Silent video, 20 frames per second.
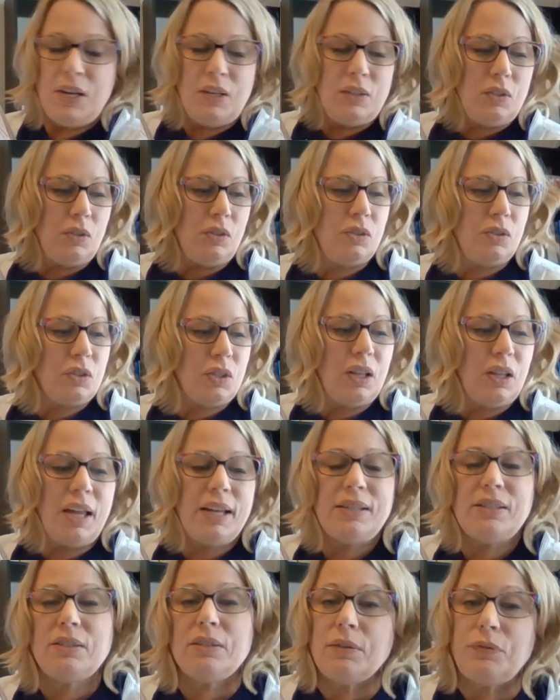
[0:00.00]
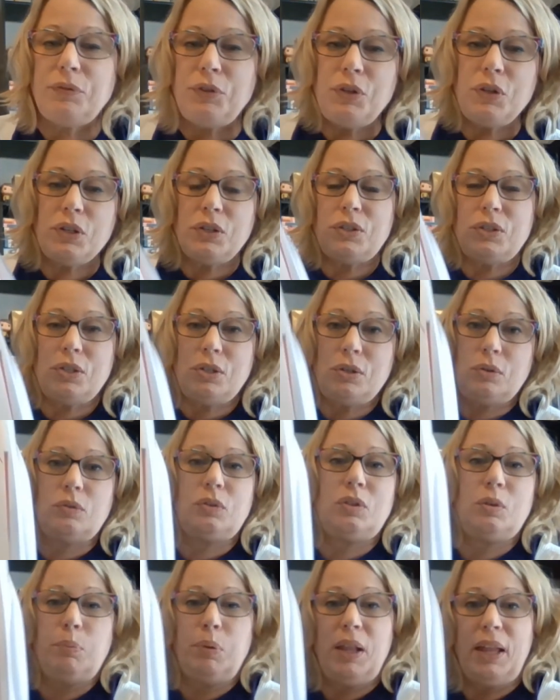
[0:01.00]
So there's a lot of stuff you could do
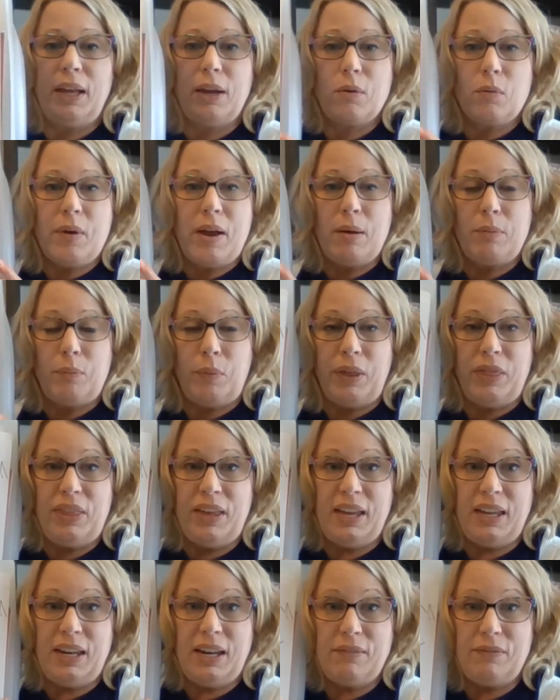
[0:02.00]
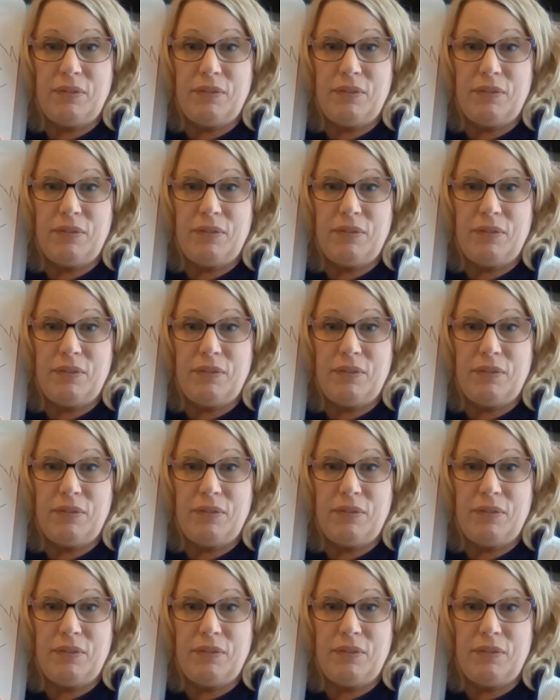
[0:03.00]
to play around with it and